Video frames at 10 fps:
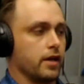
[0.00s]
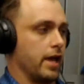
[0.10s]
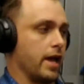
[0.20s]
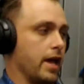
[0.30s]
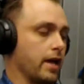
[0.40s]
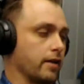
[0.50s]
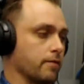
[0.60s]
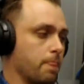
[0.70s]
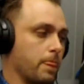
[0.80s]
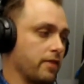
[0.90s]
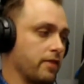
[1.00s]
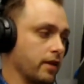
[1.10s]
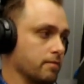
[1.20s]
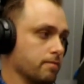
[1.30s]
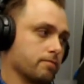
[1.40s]
And I
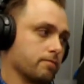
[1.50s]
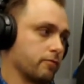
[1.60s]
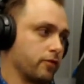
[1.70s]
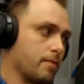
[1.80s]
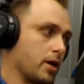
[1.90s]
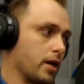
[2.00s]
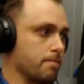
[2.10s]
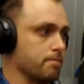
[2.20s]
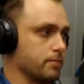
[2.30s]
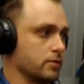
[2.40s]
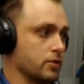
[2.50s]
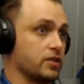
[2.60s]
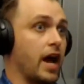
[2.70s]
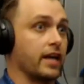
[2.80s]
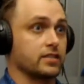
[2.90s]
think from a
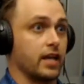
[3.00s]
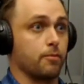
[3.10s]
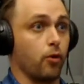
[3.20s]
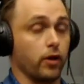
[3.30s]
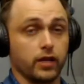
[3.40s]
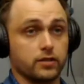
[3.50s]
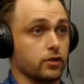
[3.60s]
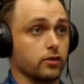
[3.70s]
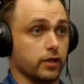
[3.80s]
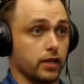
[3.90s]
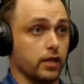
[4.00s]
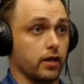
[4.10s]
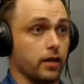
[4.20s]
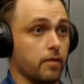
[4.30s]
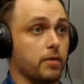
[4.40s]
design standpoint, it's certainly been a